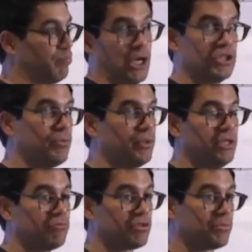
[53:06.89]

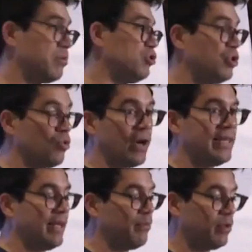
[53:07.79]
Possibly. Sometimes you can
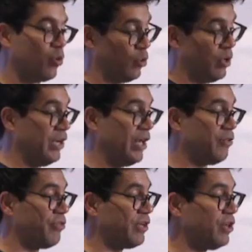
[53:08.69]
white label it or
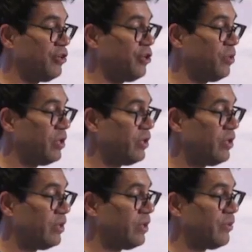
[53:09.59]
another thing to do.
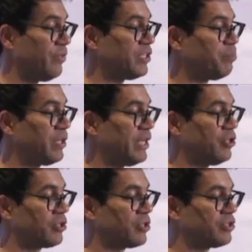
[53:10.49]
This
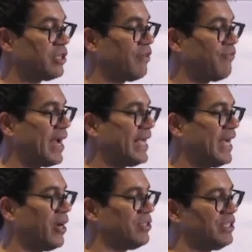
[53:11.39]
blender stuff, I
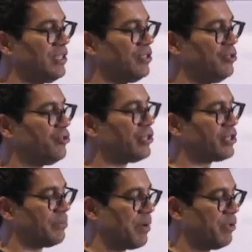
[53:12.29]
guarantee you, you could
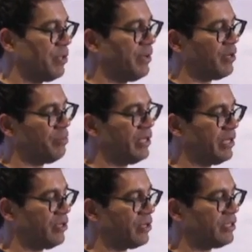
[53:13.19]
come up with a better
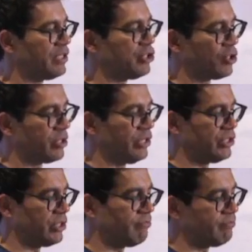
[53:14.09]
blender than Shark Ninja.